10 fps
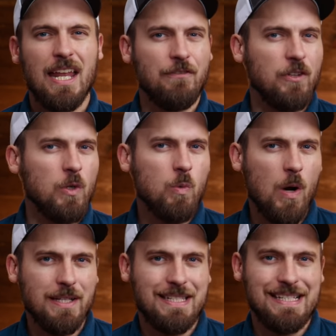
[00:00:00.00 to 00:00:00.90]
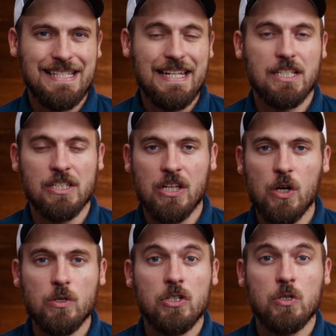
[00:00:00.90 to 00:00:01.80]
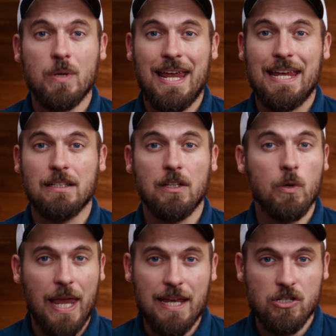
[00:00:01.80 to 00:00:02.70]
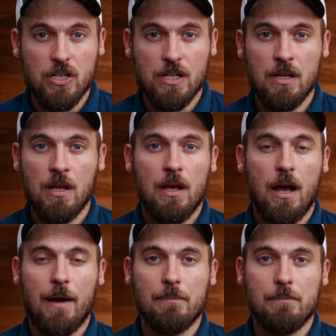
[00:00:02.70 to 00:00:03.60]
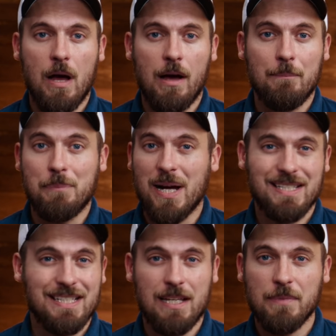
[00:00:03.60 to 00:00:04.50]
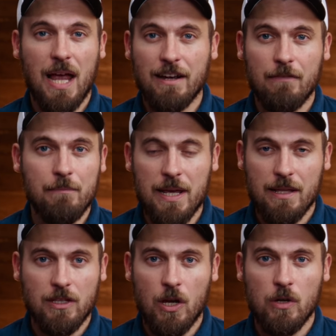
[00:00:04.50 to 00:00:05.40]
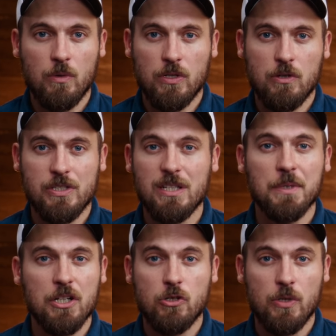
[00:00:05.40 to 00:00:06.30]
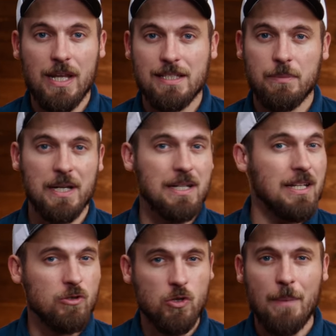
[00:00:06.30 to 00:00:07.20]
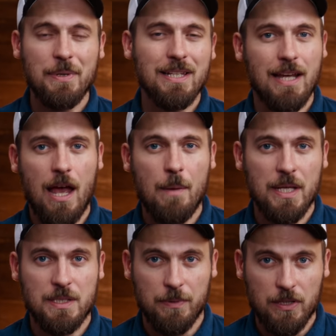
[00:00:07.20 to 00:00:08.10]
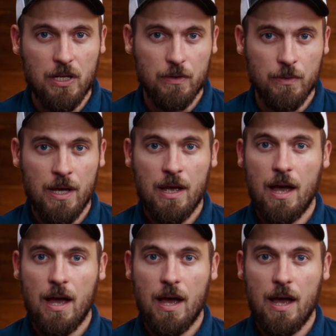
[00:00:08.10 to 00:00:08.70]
And if you want to see us go to a location, bust some kind of myth, go somewhere in Judea and Samaria, drop it in the comments below.